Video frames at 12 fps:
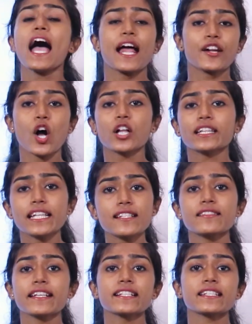and all
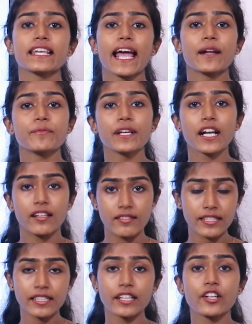these things can be
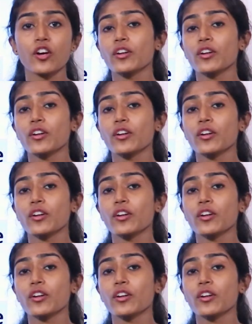considered,